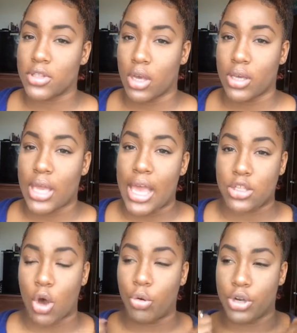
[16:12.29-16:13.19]
So he has
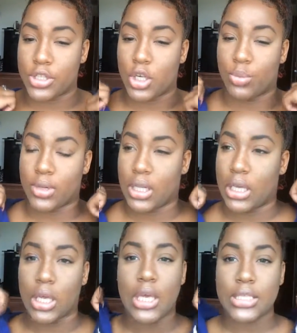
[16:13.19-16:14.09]
an older
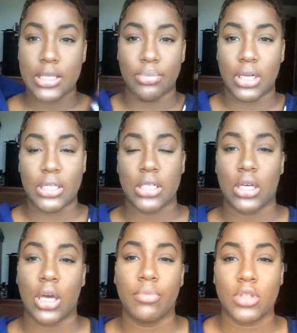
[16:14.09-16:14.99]
sibling to
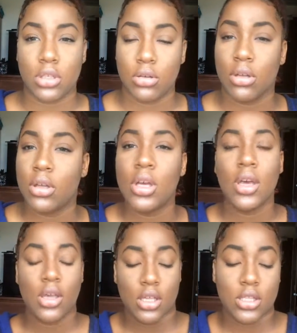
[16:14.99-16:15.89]
look up to.
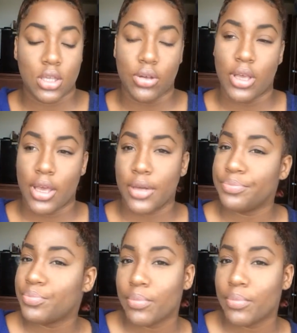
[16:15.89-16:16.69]
So yeah,